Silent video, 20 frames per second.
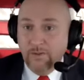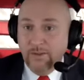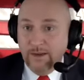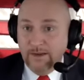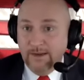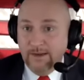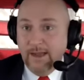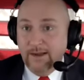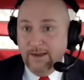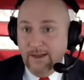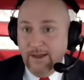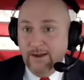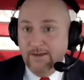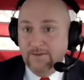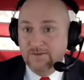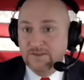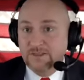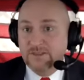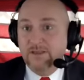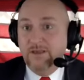that got kind
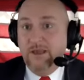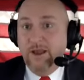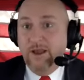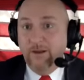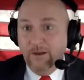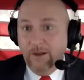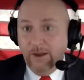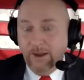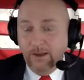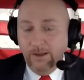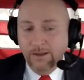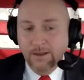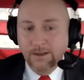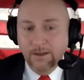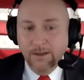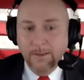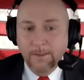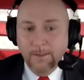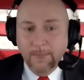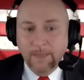of scary.
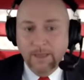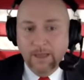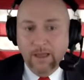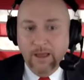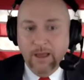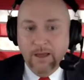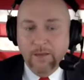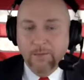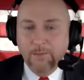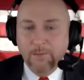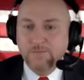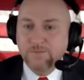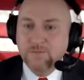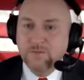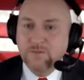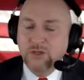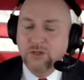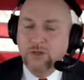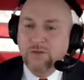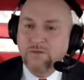Do
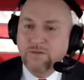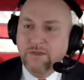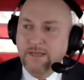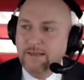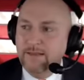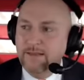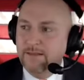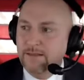you think,